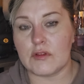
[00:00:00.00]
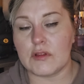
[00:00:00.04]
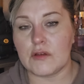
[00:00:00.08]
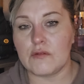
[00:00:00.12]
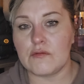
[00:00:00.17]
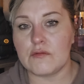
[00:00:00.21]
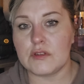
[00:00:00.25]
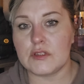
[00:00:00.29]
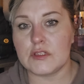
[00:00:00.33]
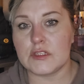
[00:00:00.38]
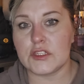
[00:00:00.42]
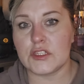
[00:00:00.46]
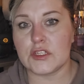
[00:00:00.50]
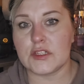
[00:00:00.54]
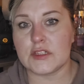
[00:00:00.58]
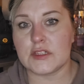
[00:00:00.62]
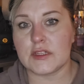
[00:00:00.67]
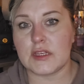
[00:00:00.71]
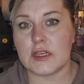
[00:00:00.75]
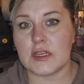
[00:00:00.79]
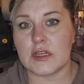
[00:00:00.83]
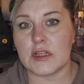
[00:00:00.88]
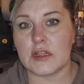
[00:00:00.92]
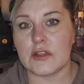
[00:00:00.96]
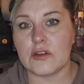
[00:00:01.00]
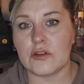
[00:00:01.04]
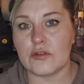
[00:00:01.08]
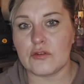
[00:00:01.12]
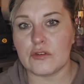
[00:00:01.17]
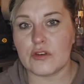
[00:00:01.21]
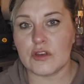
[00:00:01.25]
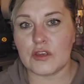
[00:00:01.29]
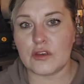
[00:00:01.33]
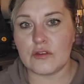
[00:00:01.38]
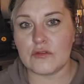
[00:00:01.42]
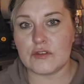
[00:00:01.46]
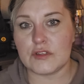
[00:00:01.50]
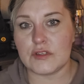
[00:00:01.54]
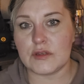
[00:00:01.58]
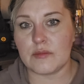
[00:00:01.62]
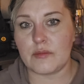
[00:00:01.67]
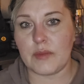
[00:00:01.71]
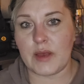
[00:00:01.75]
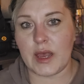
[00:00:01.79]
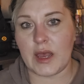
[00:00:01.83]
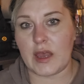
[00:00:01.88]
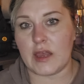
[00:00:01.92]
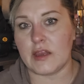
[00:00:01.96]
That one's just like a little cutesy
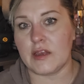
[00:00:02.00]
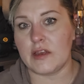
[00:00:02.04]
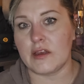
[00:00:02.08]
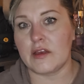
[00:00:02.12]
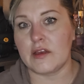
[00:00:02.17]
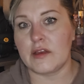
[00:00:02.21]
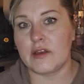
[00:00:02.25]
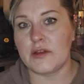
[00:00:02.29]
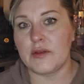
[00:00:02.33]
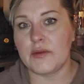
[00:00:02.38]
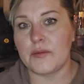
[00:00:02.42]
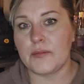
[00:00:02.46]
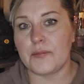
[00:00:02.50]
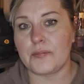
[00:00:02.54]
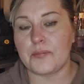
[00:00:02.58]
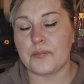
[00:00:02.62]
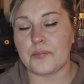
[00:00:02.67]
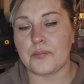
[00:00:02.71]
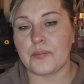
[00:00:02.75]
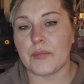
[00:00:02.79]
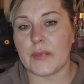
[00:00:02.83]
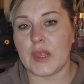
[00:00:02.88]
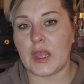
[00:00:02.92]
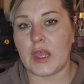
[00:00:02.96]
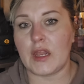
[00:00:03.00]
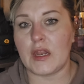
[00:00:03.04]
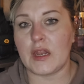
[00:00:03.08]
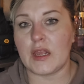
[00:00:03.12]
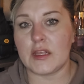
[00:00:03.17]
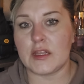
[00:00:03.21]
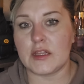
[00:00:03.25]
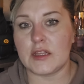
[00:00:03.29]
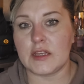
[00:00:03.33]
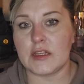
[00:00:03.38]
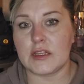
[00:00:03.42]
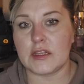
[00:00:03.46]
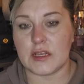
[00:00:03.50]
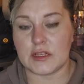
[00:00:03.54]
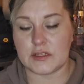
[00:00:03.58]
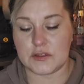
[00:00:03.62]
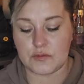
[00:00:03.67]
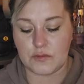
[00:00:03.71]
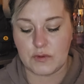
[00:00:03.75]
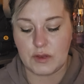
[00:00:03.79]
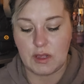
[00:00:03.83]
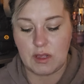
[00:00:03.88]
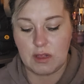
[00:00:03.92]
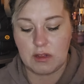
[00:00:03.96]
bag, and I think that's
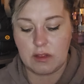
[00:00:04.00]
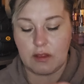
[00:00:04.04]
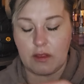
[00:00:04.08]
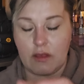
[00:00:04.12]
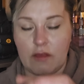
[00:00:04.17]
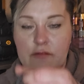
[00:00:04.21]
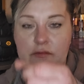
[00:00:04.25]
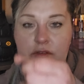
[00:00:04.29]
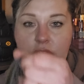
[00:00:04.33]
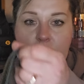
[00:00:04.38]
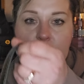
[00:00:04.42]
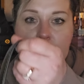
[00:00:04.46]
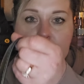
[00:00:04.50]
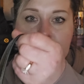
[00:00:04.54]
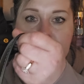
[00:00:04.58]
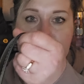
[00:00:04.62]
why I love it.